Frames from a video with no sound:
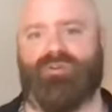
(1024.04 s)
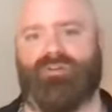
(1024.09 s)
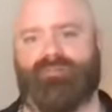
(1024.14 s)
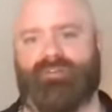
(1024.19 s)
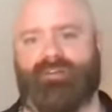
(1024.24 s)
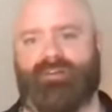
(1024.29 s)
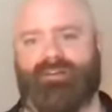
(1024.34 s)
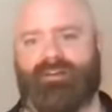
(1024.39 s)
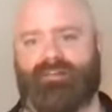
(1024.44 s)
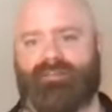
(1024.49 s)

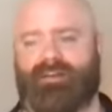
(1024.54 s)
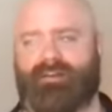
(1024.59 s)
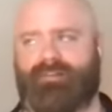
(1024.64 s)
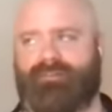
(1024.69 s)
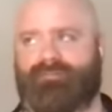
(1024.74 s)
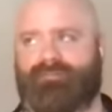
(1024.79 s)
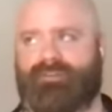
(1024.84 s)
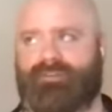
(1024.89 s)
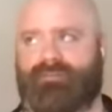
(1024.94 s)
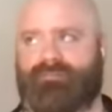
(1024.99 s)
more
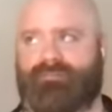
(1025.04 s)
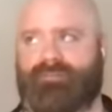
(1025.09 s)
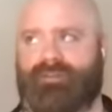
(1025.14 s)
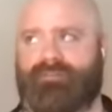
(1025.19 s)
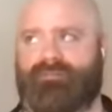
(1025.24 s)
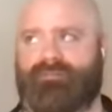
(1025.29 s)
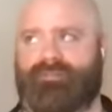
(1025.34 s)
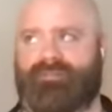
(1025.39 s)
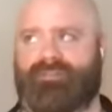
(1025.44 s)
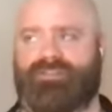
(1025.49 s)
of
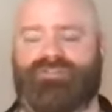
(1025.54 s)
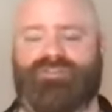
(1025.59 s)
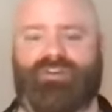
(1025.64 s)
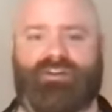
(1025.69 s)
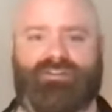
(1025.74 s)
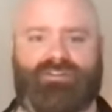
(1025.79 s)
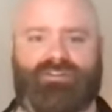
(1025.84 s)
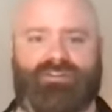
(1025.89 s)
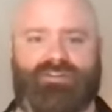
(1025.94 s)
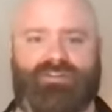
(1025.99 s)
a
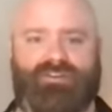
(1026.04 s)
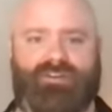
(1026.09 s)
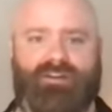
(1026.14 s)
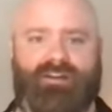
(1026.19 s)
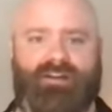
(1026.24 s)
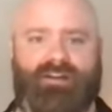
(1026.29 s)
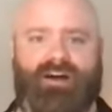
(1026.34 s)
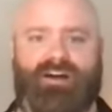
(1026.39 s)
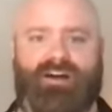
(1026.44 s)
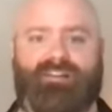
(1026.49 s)

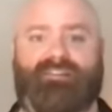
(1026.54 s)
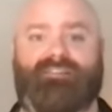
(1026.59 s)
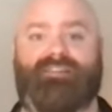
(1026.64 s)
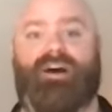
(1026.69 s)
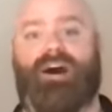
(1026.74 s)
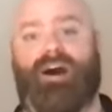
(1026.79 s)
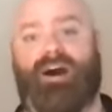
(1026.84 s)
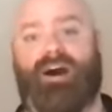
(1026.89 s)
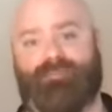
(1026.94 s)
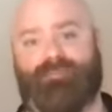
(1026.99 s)
structure on
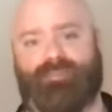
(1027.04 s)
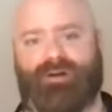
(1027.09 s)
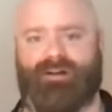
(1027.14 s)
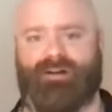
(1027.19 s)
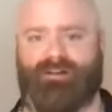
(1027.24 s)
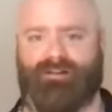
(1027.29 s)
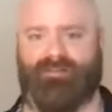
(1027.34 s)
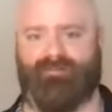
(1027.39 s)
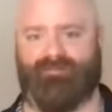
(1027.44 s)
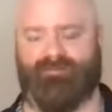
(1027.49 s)

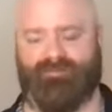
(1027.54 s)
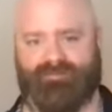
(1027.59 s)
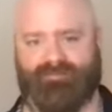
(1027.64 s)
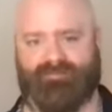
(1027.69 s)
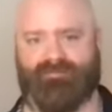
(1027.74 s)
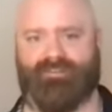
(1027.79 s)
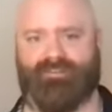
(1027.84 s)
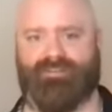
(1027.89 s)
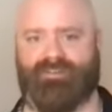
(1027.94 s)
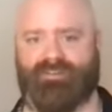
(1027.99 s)
top of
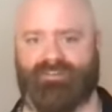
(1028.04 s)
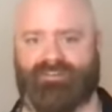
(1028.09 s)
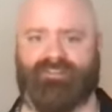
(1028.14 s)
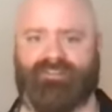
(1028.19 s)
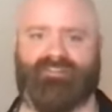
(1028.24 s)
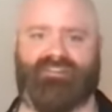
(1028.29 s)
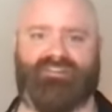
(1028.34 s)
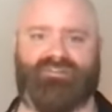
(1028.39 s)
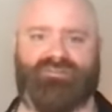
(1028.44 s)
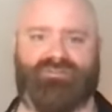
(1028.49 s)
your
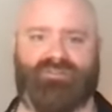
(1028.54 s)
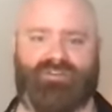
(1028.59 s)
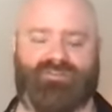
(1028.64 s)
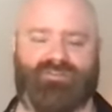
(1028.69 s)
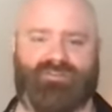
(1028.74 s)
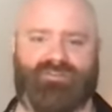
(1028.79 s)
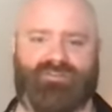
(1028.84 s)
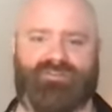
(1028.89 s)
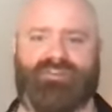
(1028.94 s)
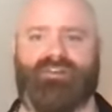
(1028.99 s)
existing
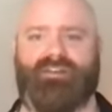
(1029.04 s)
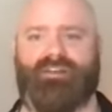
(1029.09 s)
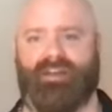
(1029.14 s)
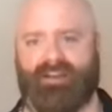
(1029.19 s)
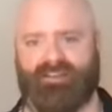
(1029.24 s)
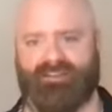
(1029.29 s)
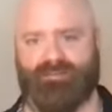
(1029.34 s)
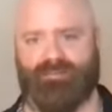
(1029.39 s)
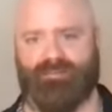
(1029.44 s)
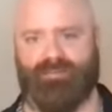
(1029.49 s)
structures,
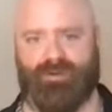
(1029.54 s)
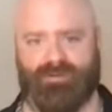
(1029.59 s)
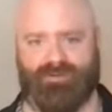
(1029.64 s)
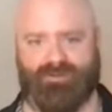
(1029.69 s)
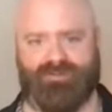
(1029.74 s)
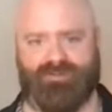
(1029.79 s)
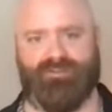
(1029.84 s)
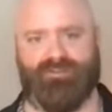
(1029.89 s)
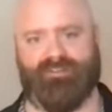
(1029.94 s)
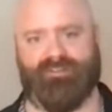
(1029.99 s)
as
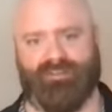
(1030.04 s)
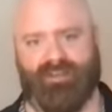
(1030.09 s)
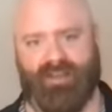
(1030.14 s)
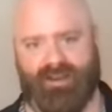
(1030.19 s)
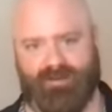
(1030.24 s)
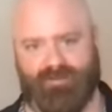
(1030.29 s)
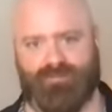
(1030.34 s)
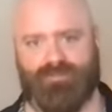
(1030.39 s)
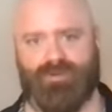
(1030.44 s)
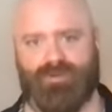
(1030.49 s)
opposed to this
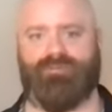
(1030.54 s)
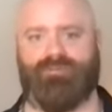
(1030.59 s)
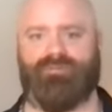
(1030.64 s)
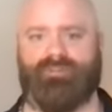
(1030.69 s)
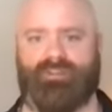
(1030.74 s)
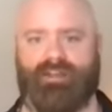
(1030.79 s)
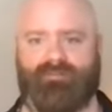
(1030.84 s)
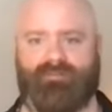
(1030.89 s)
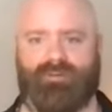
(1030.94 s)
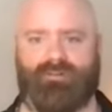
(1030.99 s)
kind of
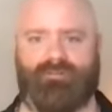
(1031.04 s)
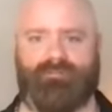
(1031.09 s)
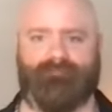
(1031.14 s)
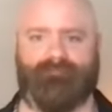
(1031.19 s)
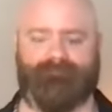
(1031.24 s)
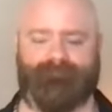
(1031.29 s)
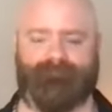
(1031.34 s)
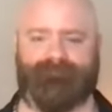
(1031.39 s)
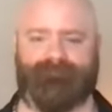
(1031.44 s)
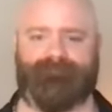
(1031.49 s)
rote
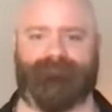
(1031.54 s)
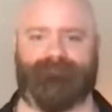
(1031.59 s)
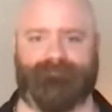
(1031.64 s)
level.